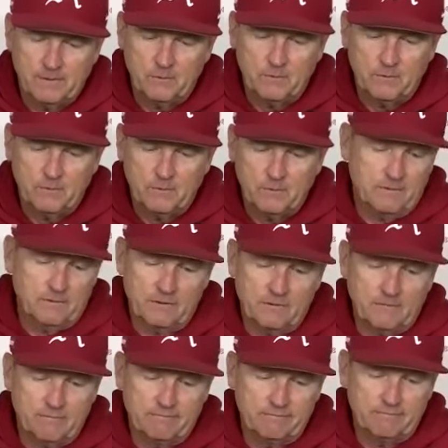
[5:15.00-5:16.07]
it was it was a
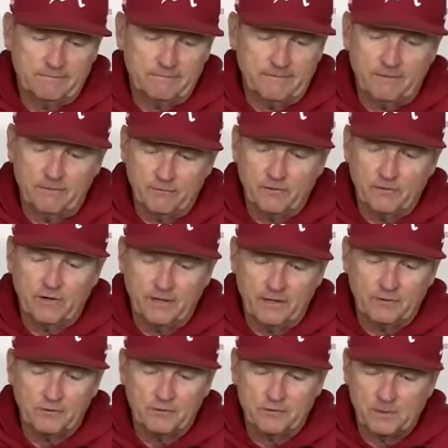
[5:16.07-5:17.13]
it was a very
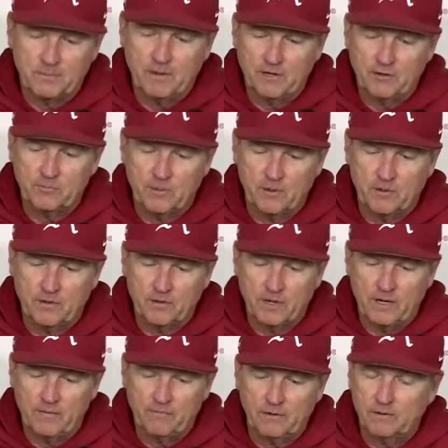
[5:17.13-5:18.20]
interesting baseball
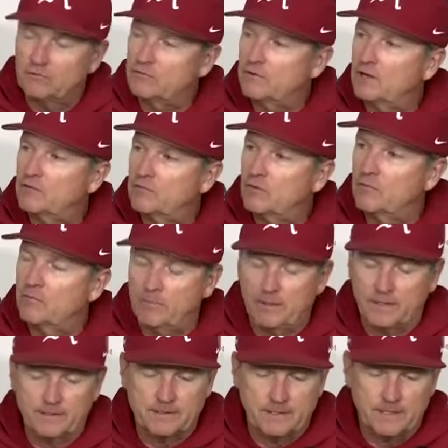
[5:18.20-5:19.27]
game. A little stressful,
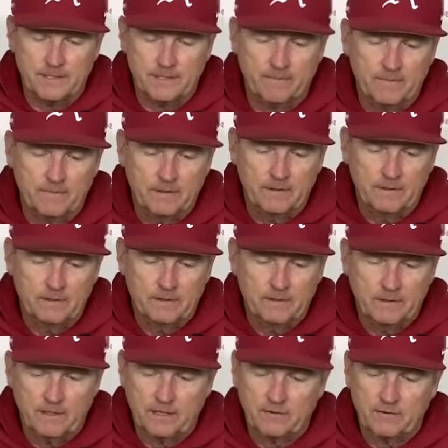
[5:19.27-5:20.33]
but uh,
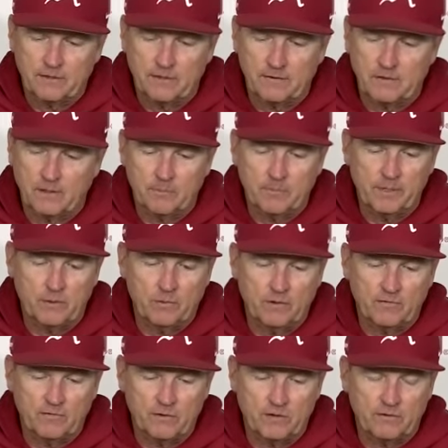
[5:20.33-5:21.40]
like I said earlier, big
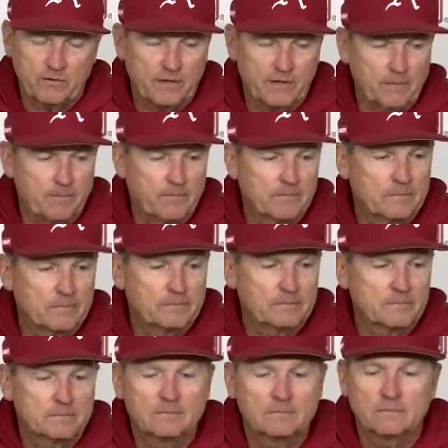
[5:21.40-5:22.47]
win for our team.
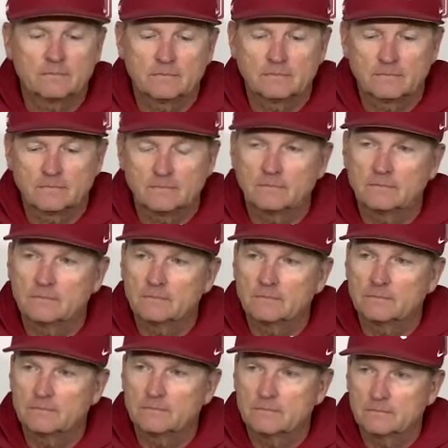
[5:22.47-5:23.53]
Hey, did
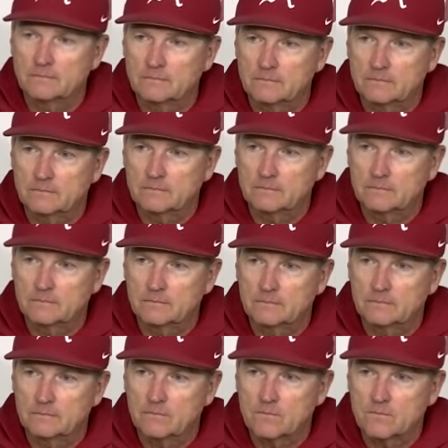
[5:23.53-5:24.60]
Gregory do something to his
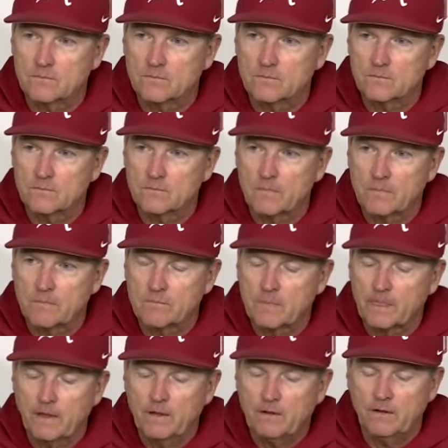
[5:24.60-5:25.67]
ankles? That way he came out, or
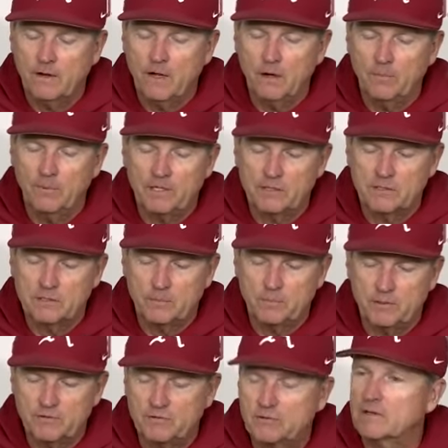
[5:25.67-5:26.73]
what? what happened? No, because the
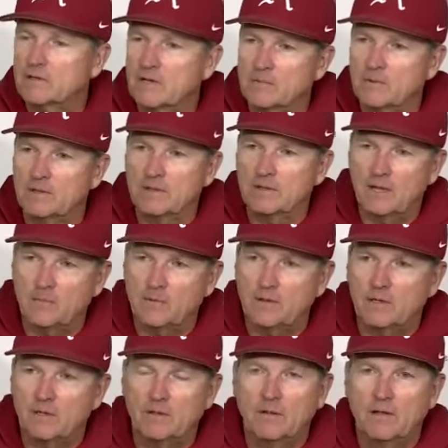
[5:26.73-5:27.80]
pitcher that came in came in
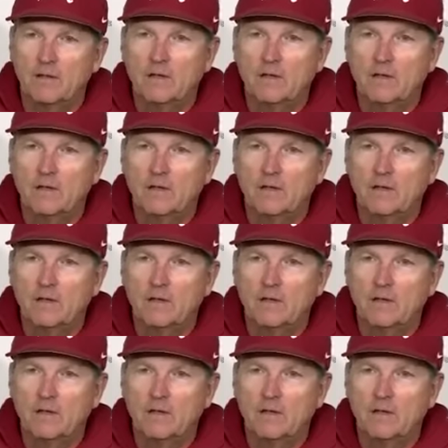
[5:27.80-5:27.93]
the